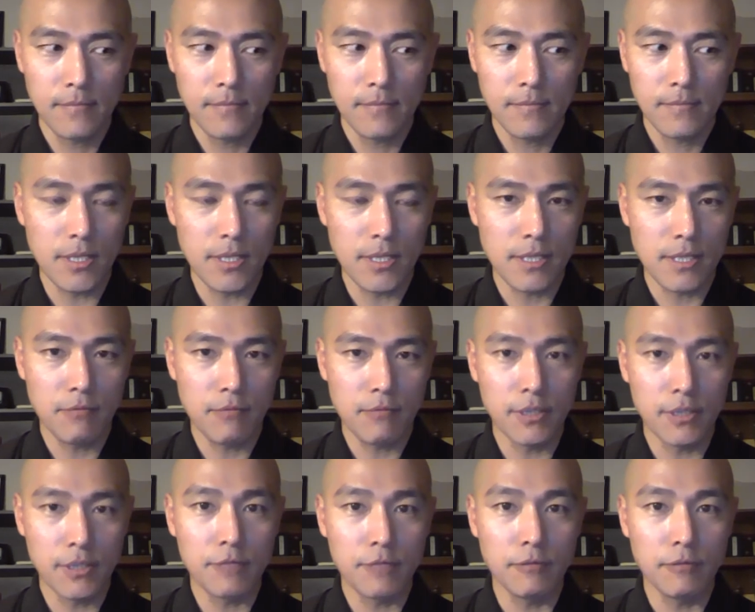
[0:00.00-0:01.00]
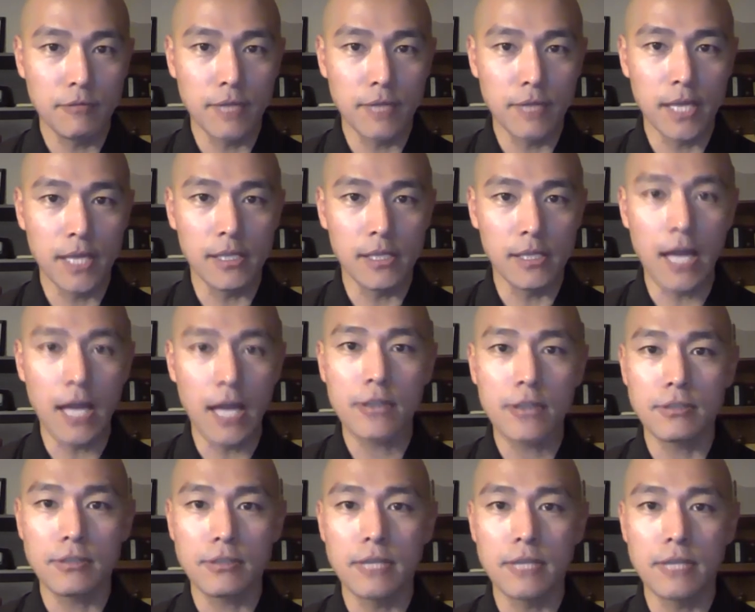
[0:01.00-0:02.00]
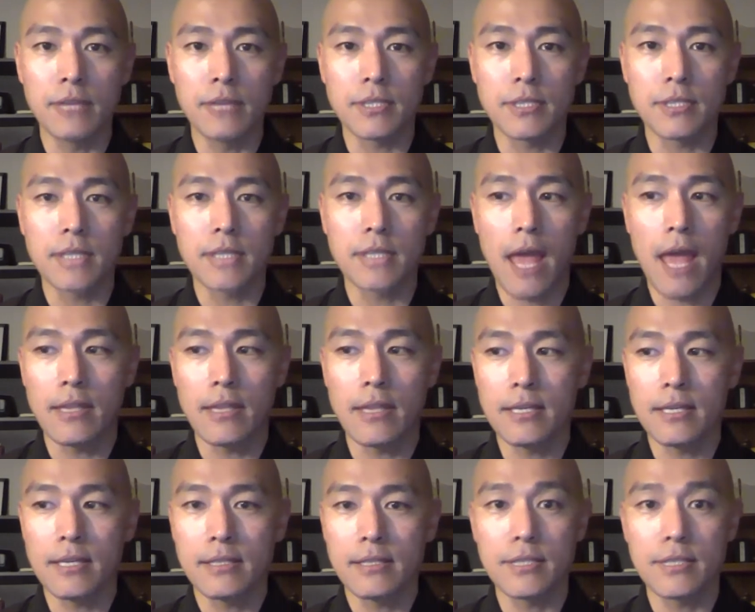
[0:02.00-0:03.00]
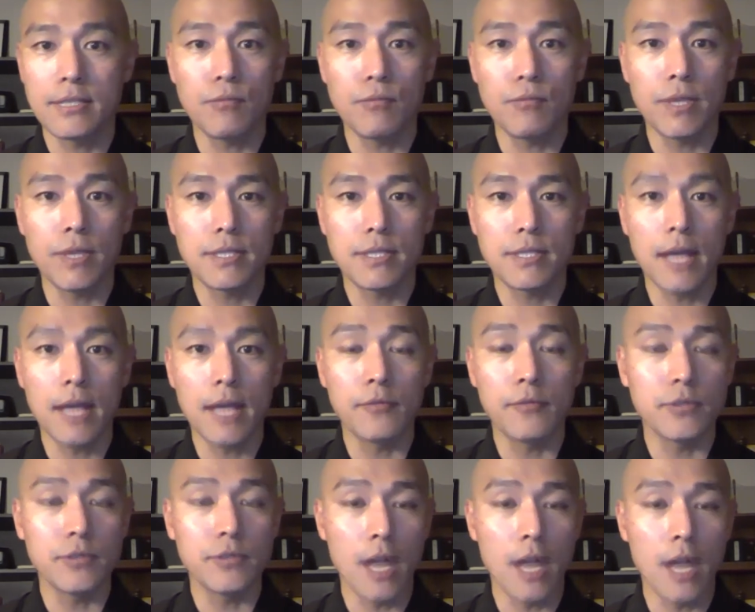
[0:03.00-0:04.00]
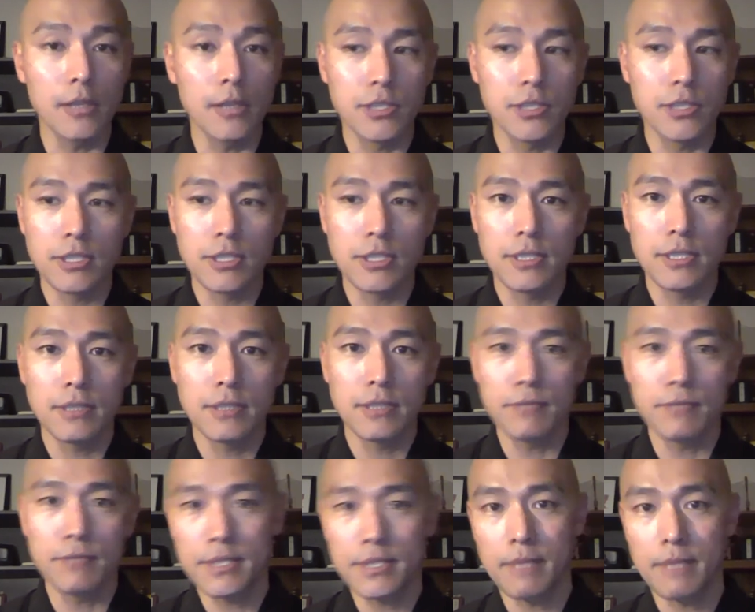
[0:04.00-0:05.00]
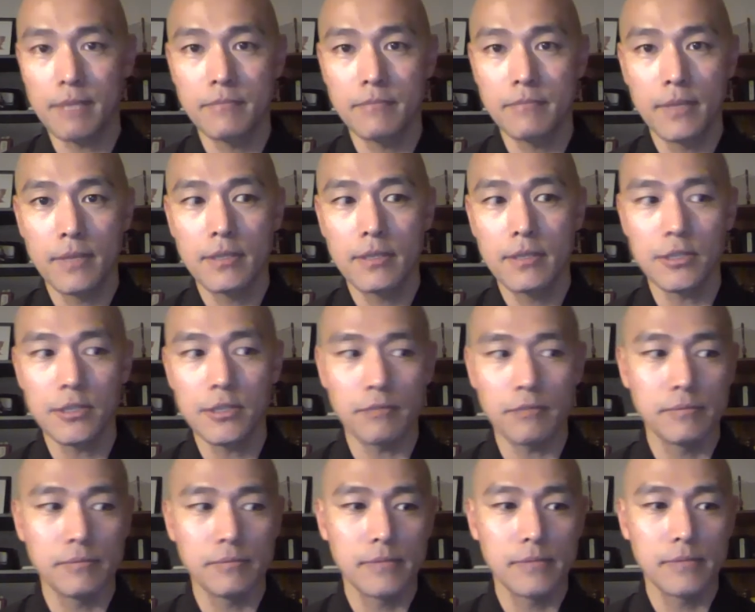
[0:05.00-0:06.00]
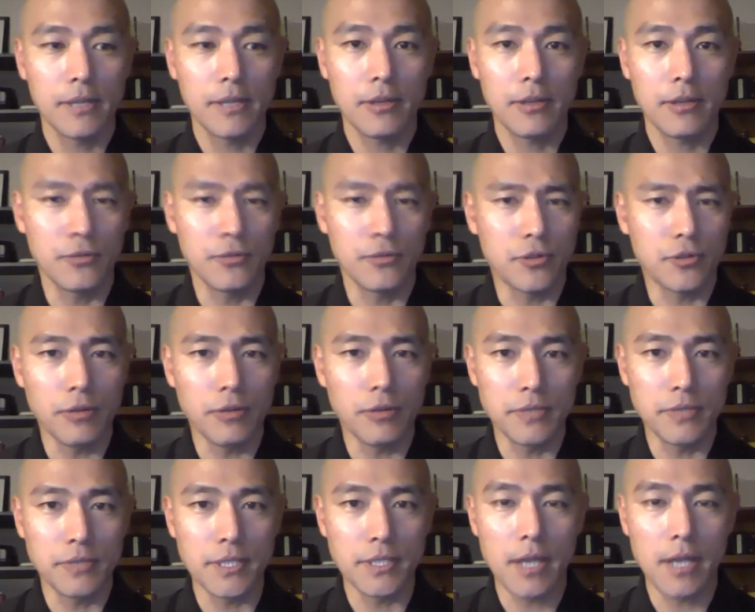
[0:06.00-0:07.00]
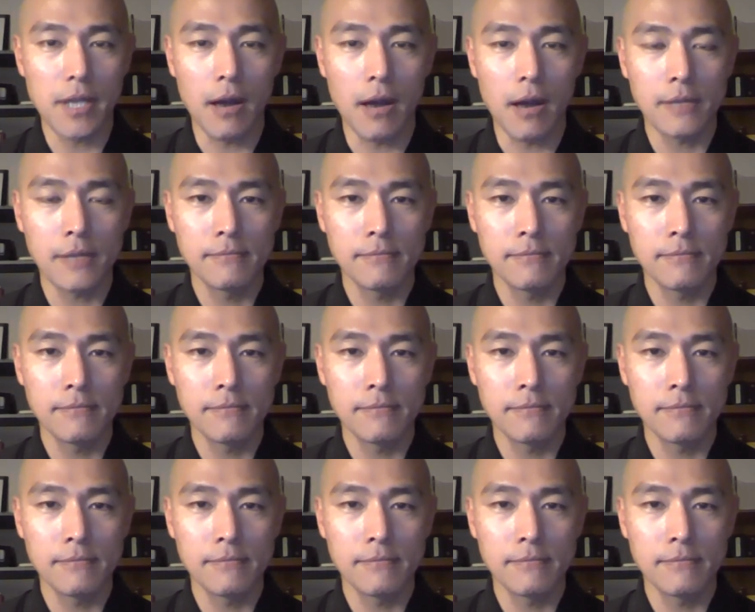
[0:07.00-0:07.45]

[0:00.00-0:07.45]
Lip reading: This wonderful intellectual understanding, this knowledge, wisdom, sort of controls this car.